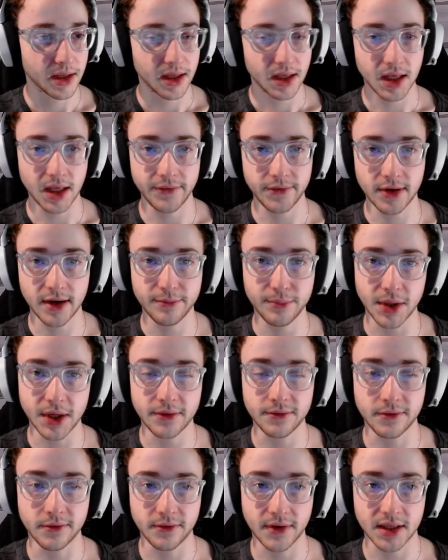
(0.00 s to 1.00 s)
If you don't have money
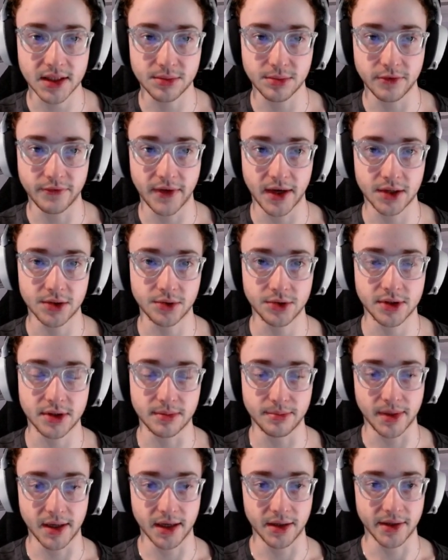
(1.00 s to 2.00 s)
for Phantom or Vandal, you
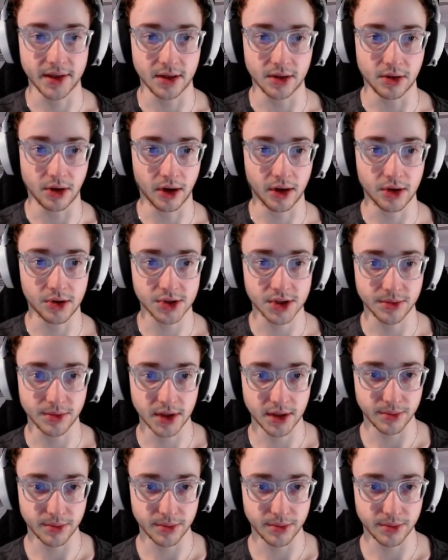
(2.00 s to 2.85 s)
can buy like a Guardian or something.